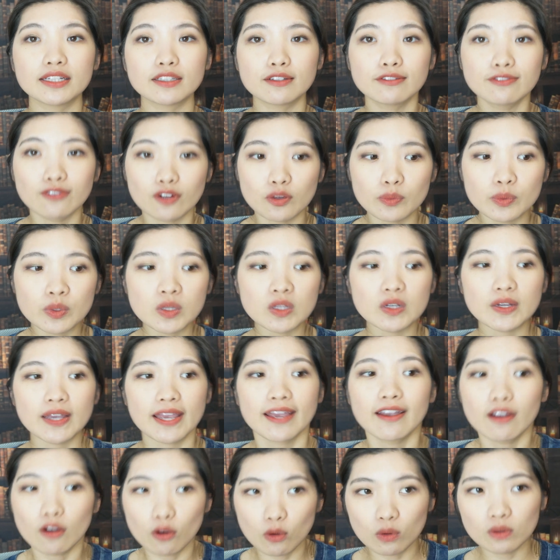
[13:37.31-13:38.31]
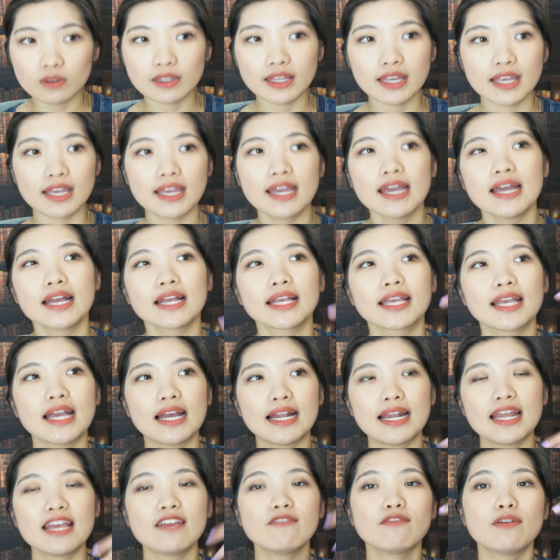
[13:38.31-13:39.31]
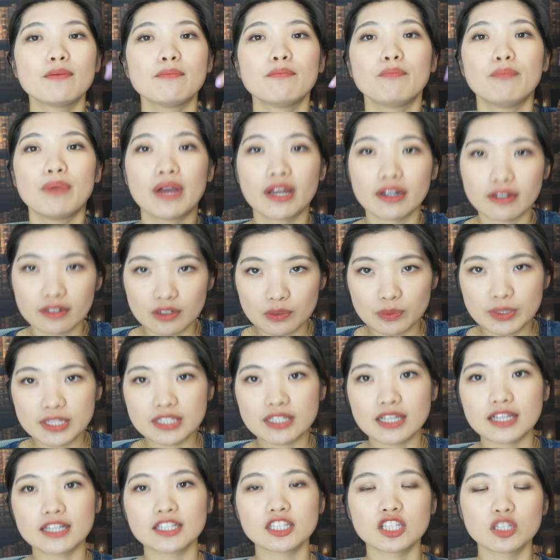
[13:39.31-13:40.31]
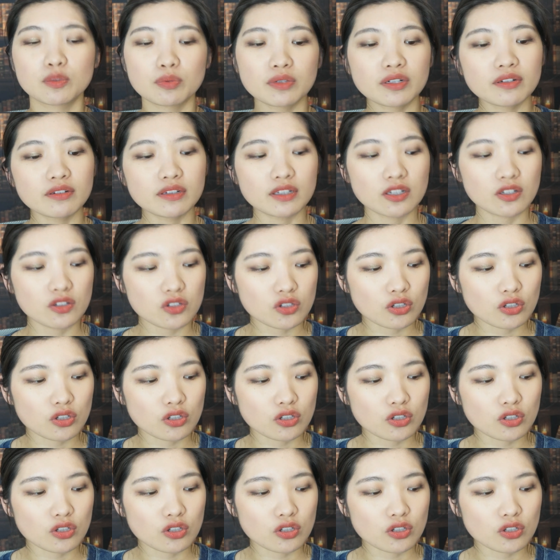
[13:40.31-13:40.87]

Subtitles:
the formula can only get even better with experience.